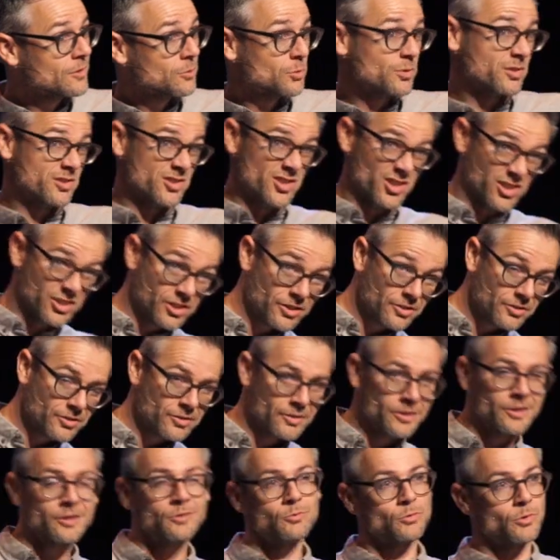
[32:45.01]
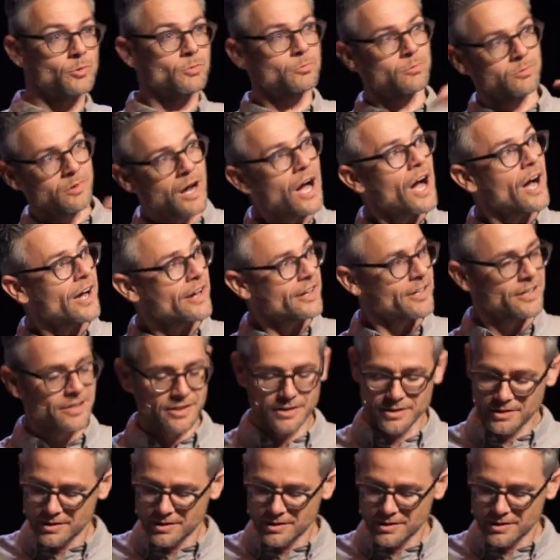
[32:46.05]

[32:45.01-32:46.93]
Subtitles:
With dirt, with rock,